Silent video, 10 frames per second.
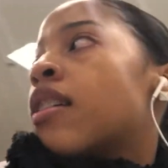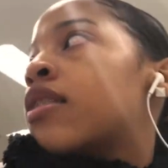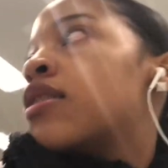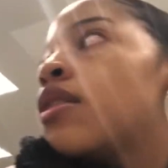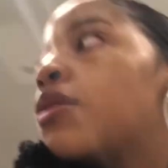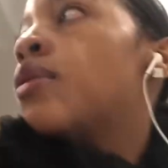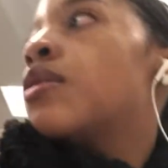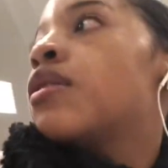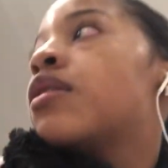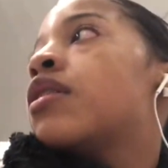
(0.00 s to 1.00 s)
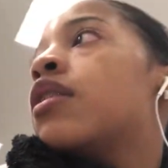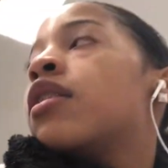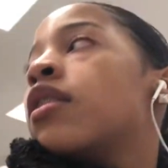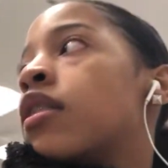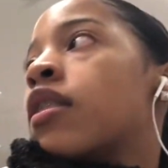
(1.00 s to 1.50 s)
So
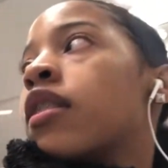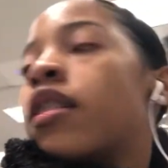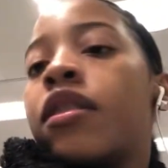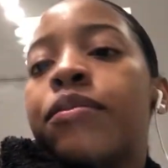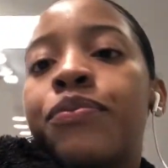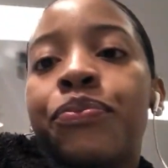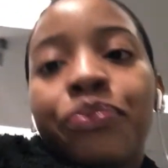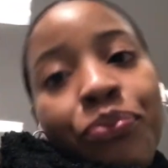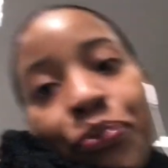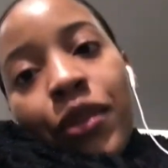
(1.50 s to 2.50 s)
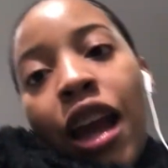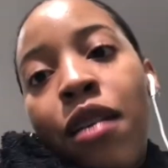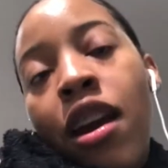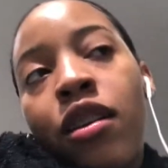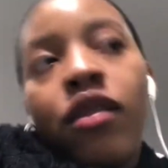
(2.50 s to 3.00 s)
yeah, I
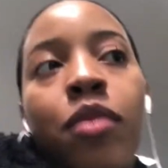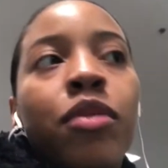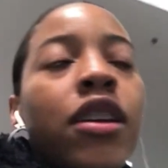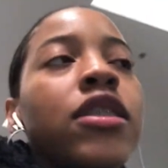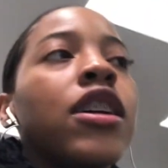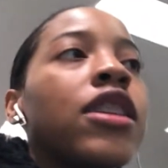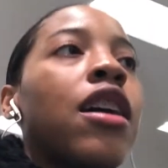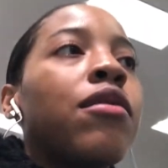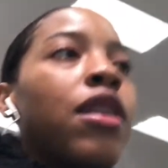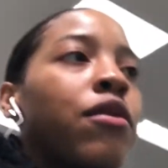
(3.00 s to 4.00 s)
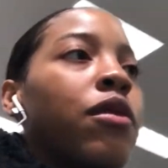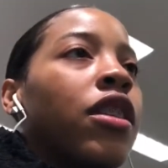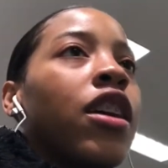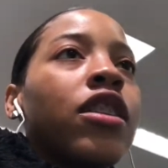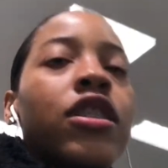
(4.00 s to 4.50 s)
don't have no complaints because I don't ever
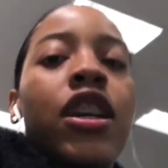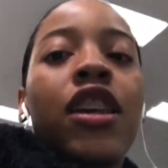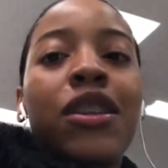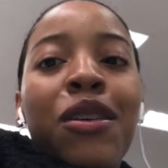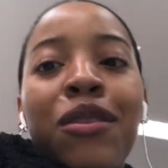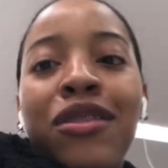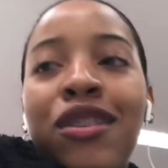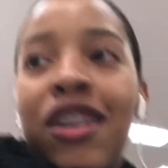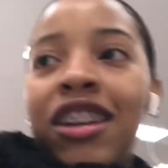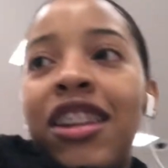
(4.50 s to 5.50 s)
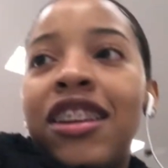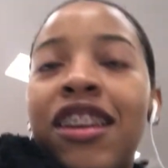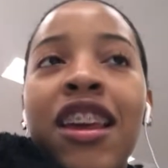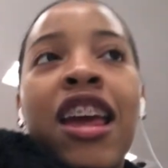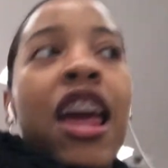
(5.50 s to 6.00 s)
really get the chance to go to Target
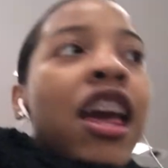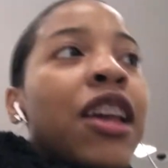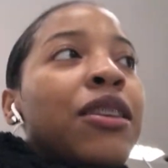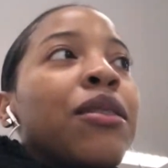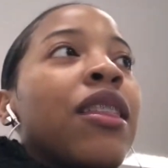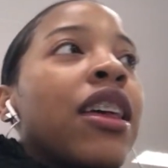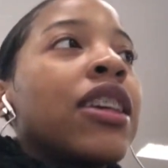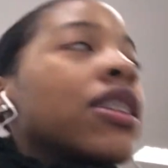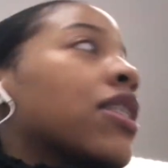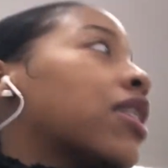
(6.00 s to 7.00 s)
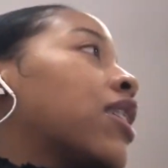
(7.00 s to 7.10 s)
and do this.